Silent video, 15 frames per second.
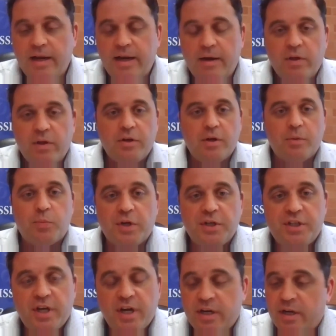and I really do
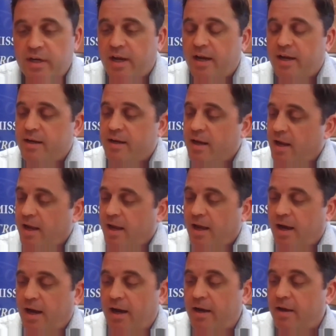appreciate it. And
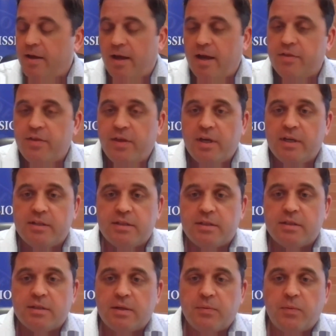I think
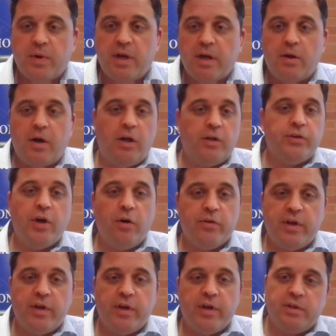we all know
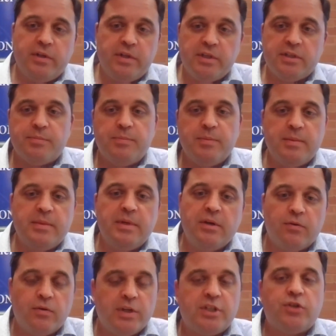that when these
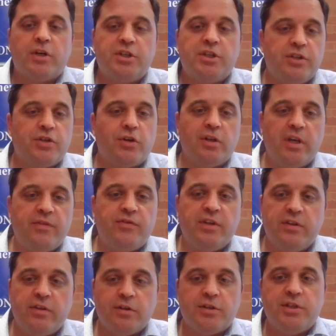restrictions are
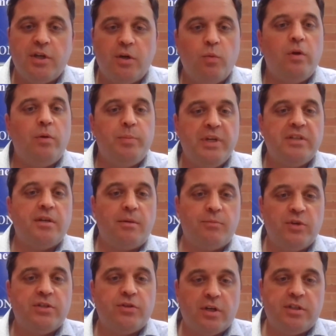lifted, there still will be some
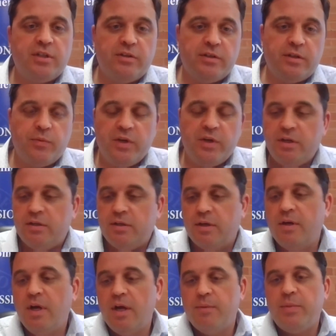restrictions, and we need
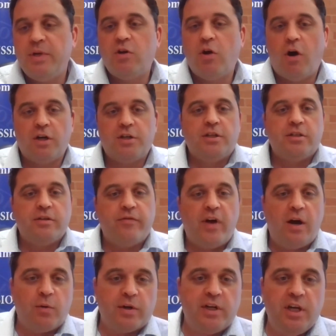to be cautious of
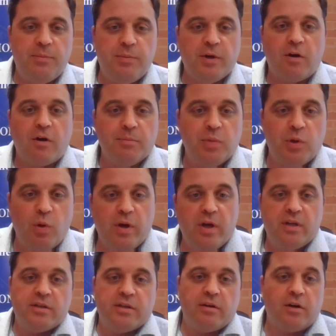how we're keeping our
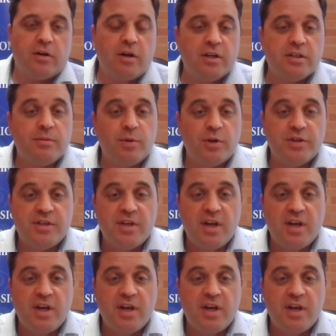employees and our customers